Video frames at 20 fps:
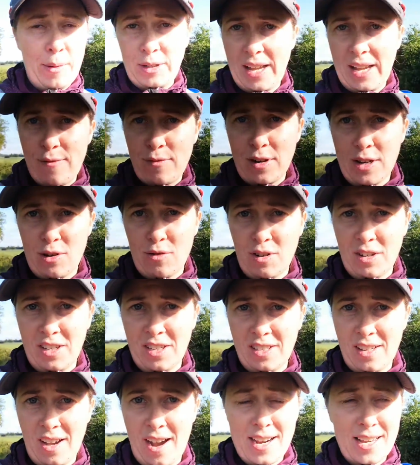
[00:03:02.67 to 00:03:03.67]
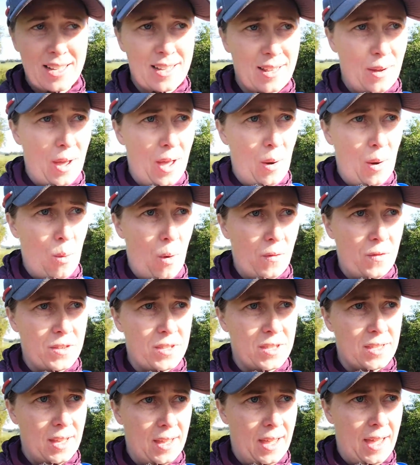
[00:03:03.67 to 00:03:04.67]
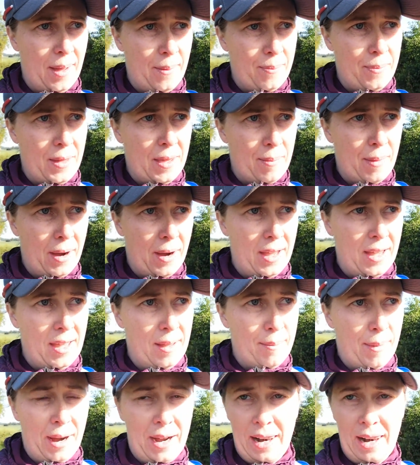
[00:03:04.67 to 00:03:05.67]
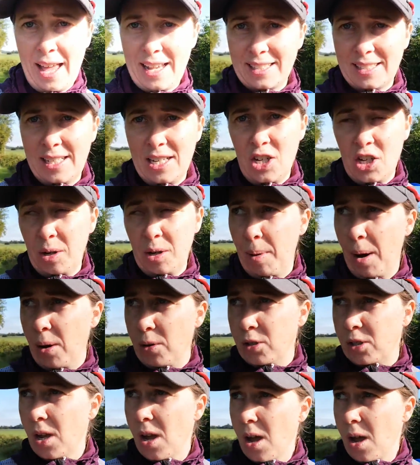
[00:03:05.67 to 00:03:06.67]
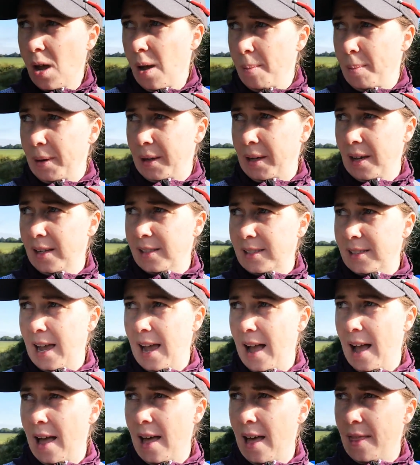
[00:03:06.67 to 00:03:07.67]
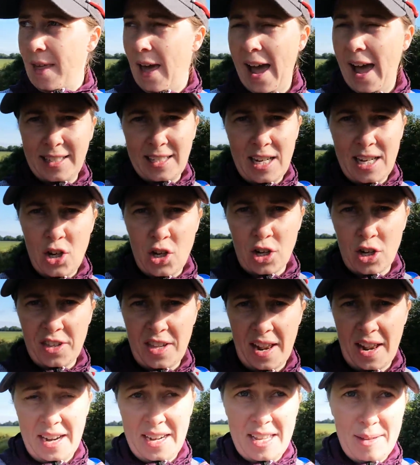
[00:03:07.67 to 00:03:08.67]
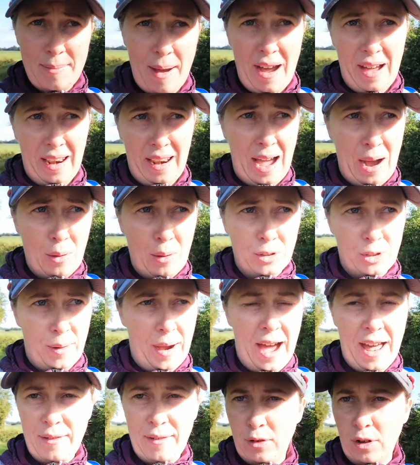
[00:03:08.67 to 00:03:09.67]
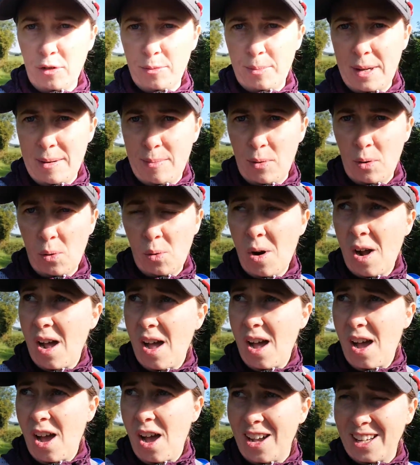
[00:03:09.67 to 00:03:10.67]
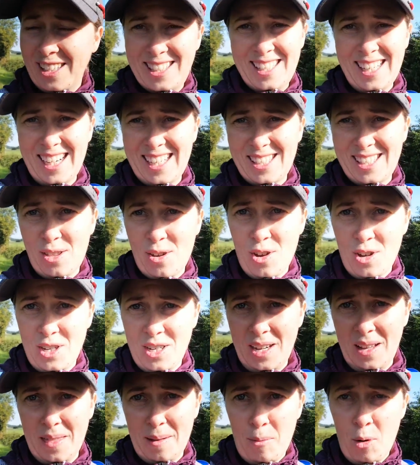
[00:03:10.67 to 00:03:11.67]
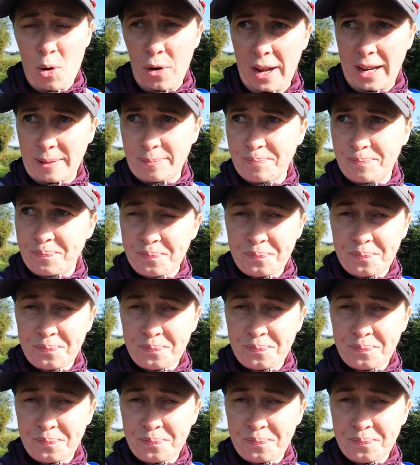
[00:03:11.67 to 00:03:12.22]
was heavily criticised once in my last teaching post, because the head teacher sent an email out to a handful of people at 6:30 in the morning.